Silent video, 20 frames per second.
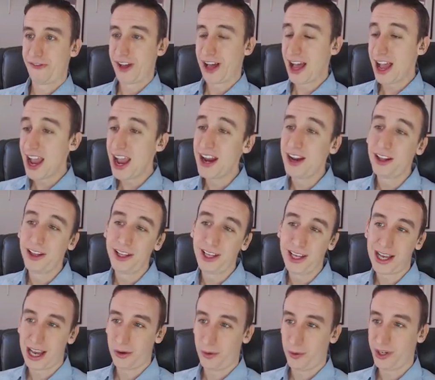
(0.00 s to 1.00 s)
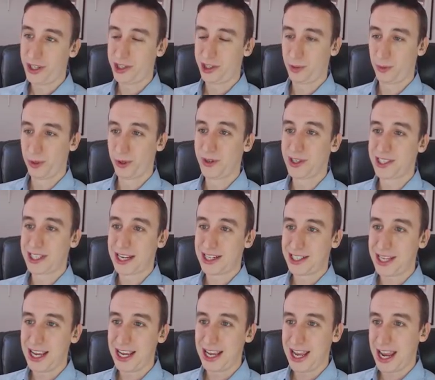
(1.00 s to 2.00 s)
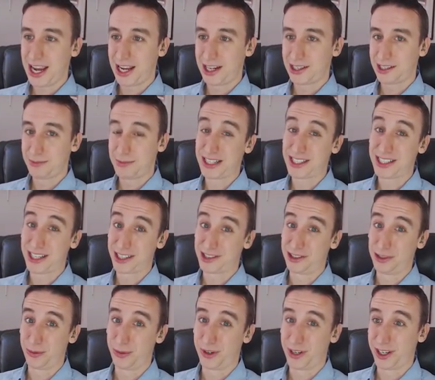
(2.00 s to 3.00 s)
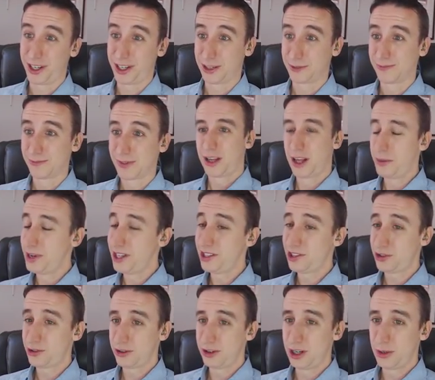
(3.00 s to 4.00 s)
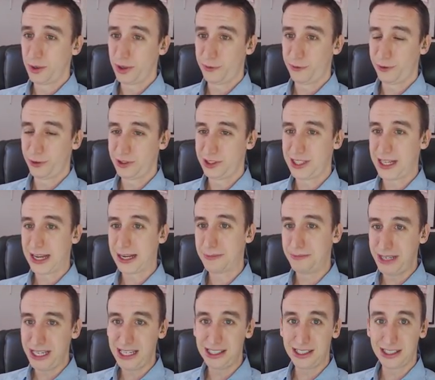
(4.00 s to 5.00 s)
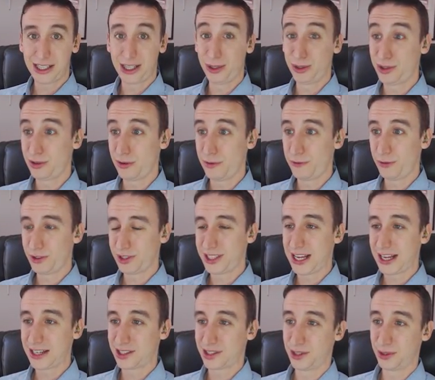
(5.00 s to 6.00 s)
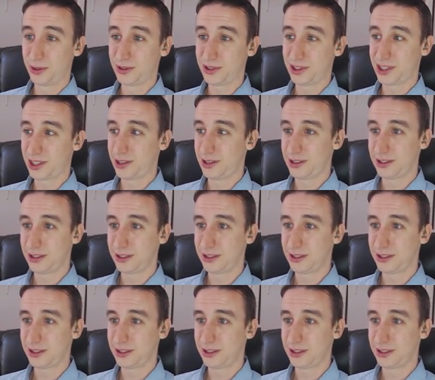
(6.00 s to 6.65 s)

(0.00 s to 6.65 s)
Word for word: Finally, I reached the ruins at day 8. That's actually pretty good. Coming in strong with a full stack of bees, close to a full stack of souls.